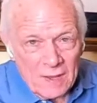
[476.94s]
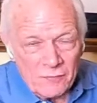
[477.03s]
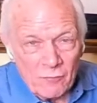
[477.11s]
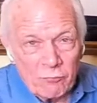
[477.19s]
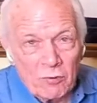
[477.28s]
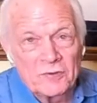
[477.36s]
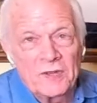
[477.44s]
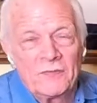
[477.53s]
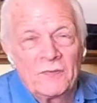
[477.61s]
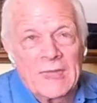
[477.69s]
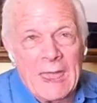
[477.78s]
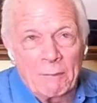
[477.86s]
in
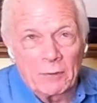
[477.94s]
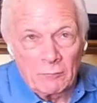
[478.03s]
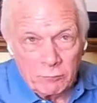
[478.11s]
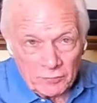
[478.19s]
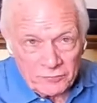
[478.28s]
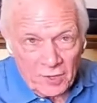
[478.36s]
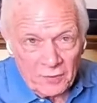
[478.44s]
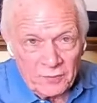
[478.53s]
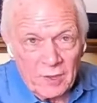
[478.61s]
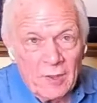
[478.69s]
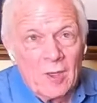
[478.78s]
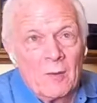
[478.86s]
the Capitol
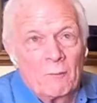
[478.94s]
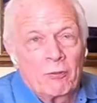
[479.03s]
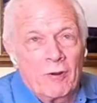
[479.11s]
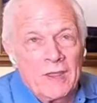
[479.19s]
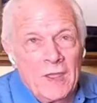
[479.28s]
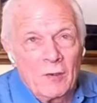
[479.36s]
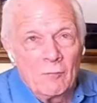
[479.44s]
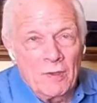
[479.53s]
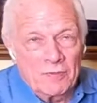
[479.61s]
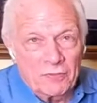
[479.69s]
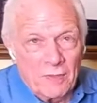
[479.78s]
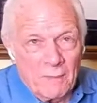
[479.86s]
Rotunda praying
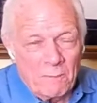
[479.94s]
with